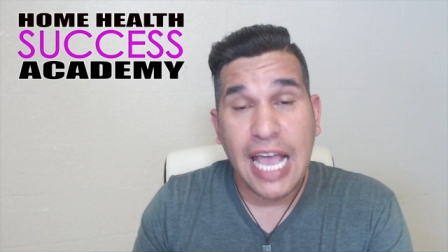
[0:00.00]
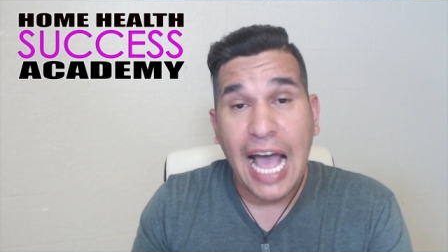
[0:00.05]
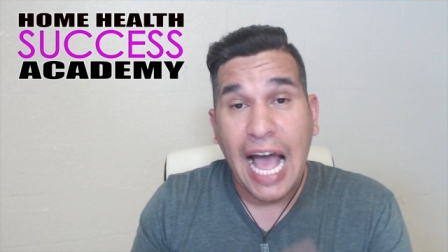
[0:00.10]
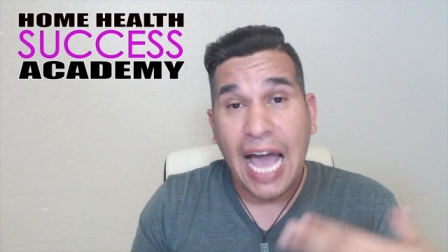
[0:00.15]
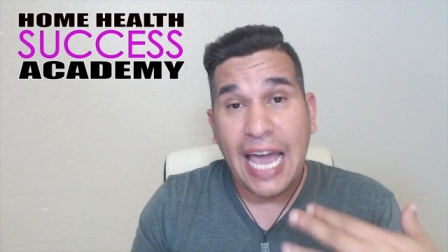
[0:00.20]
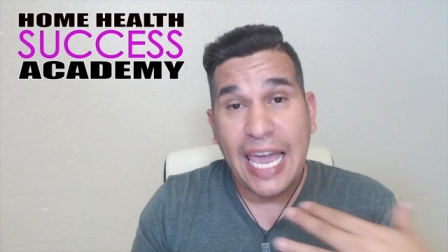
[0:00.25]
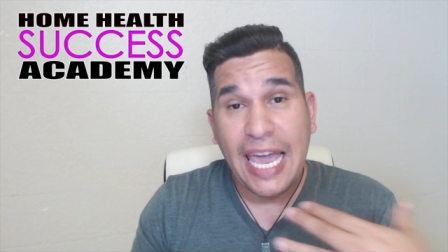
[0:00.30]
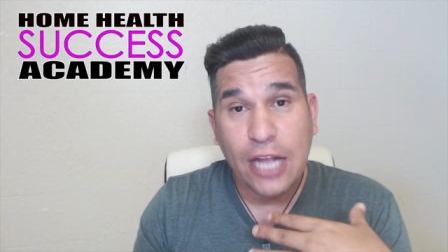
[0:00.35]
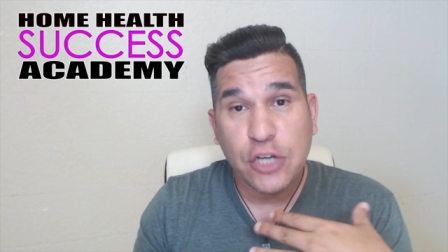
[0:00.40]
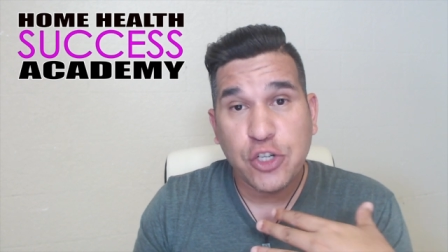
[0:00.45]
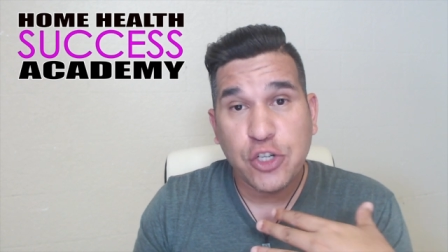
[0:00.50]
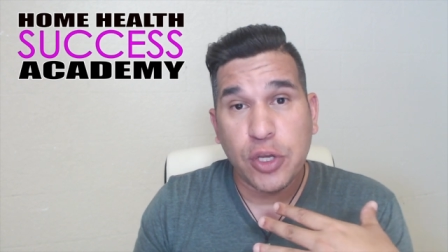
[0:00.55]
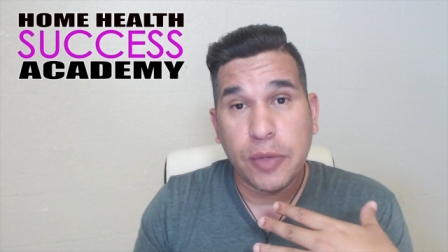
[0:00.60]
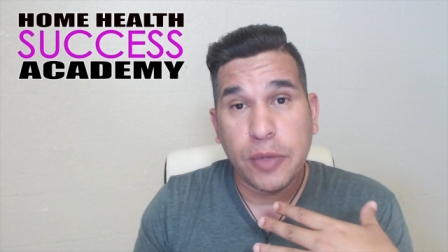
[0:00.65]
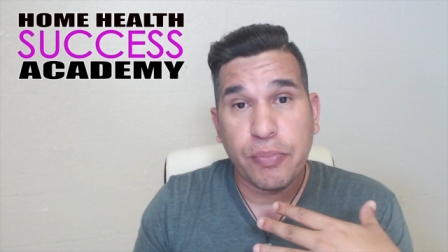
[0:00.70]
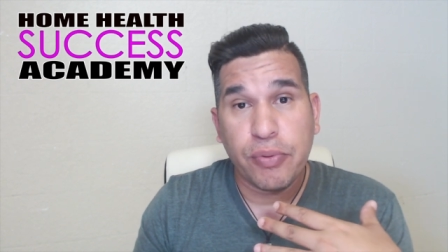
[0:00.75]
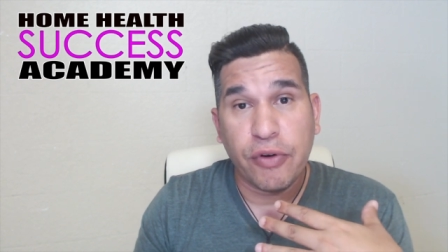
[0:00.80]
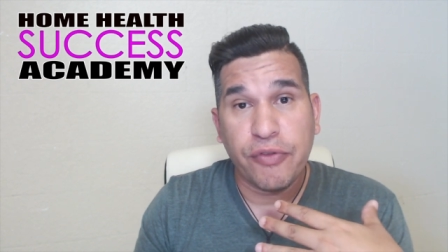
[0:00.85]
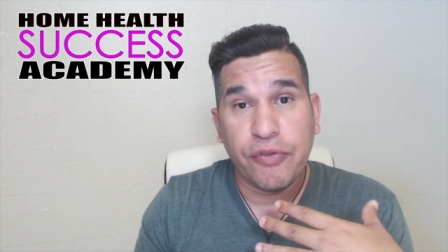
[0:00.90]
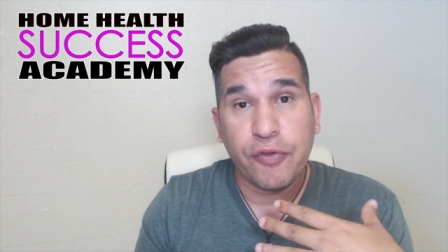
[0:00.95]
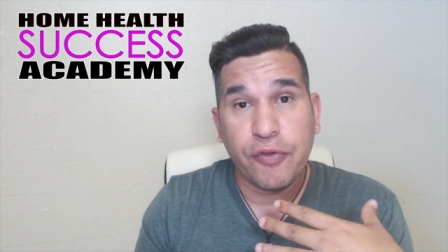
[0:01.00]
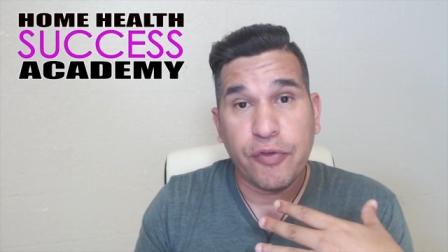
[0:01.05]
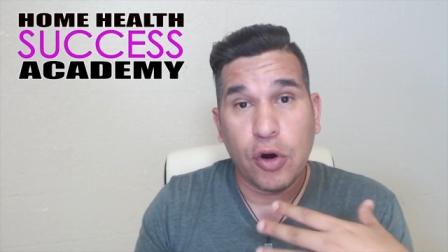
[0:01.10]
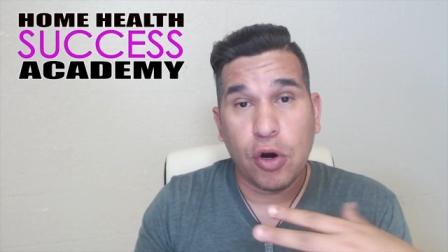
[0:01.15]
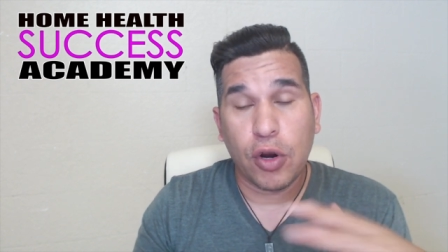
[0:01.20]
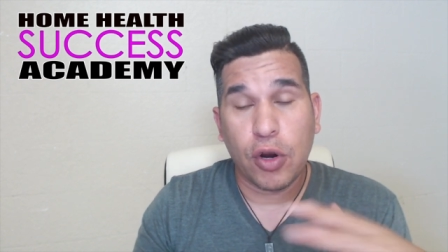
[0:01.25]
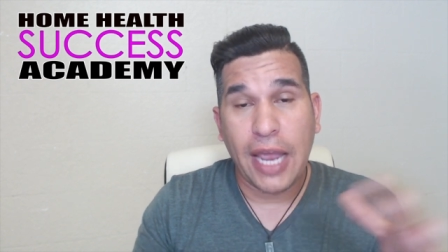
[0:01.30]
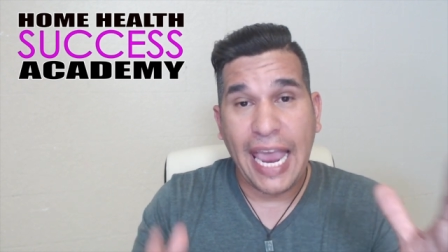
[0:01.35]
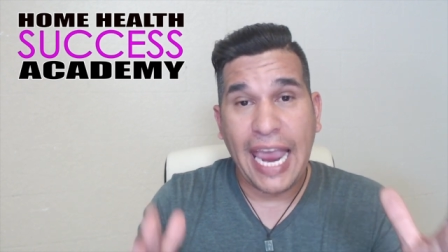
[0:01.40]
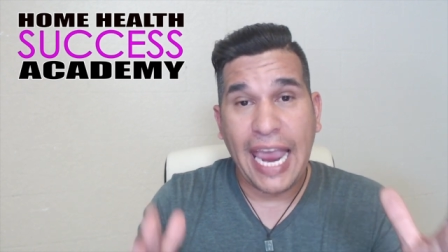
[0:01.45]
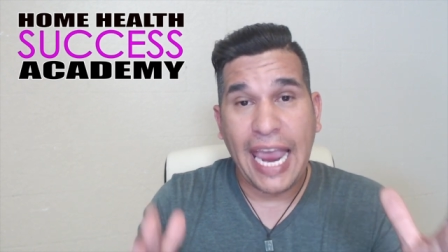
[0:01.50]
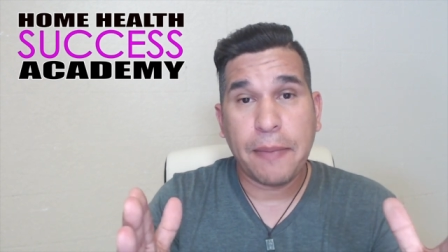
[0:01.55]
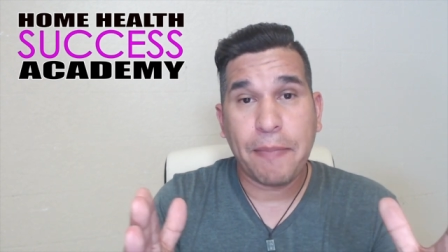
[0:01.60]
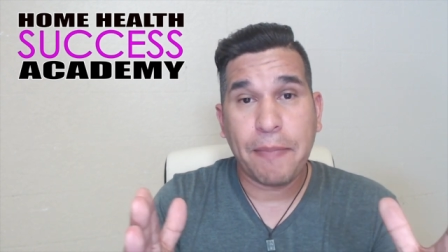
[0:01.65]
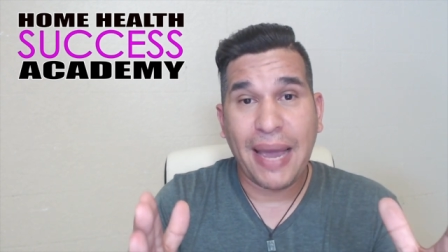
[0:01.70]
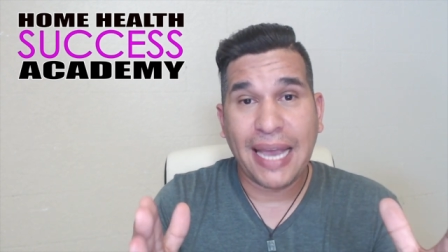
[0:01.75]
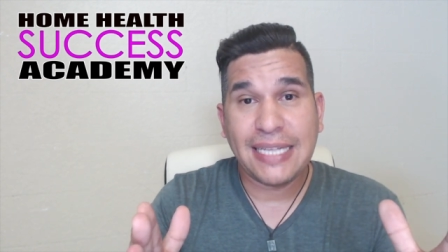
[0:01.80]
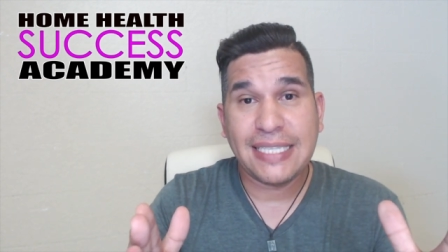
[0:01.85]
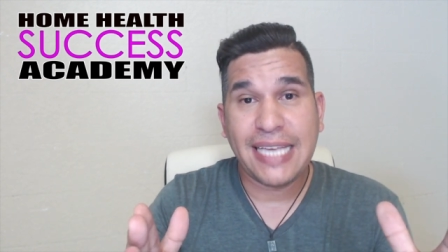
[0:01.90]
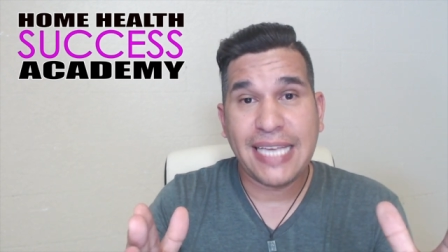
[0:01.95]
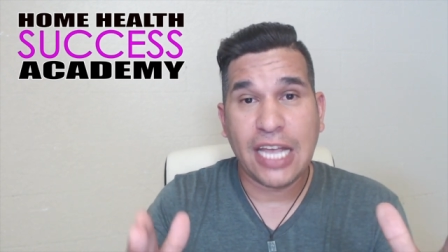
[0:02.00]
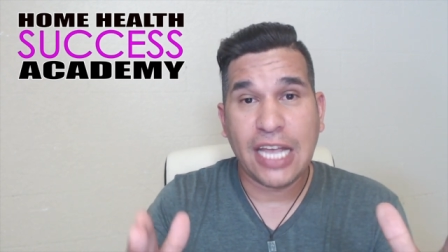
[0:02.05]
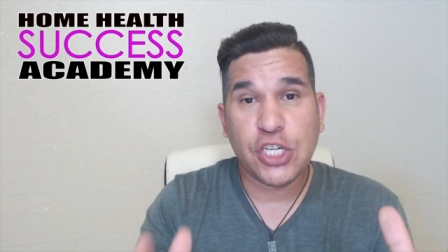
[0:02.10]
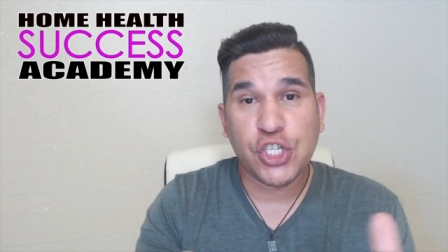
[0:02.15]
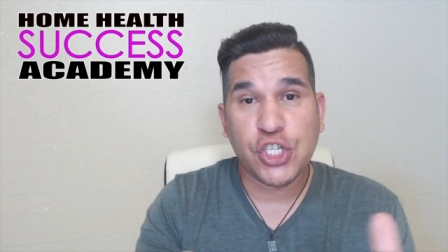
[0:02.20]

I actually prefer 8x10